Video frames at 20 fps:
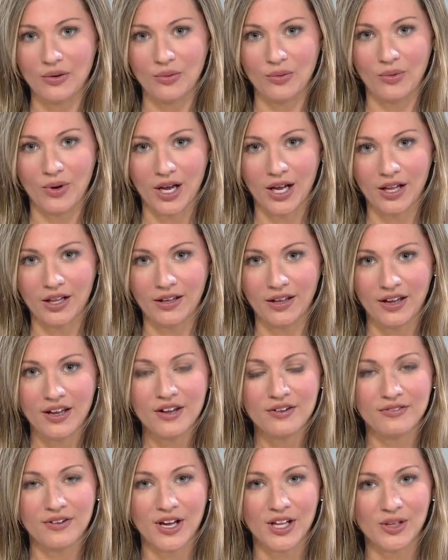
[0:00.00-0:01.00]
while
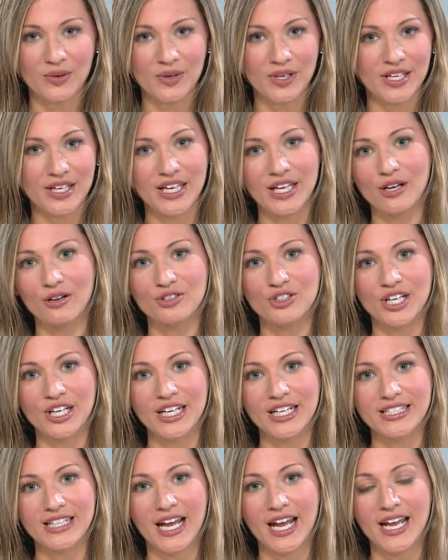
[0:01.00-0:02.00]
following a
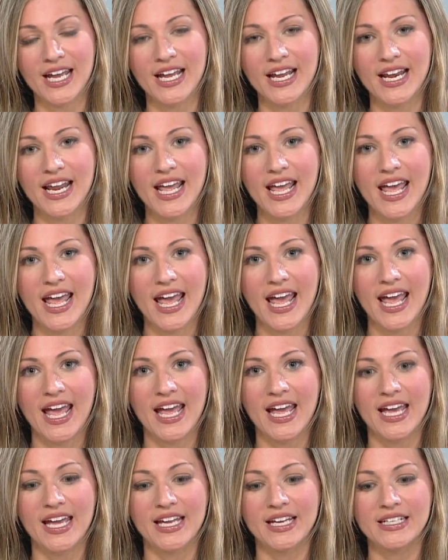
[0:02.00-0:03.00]
ketogenic diet
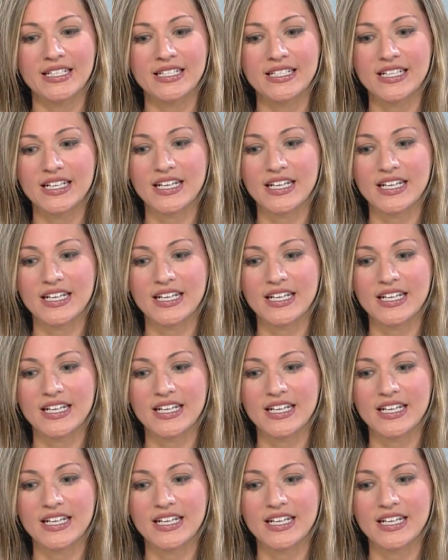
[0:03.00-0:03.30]
and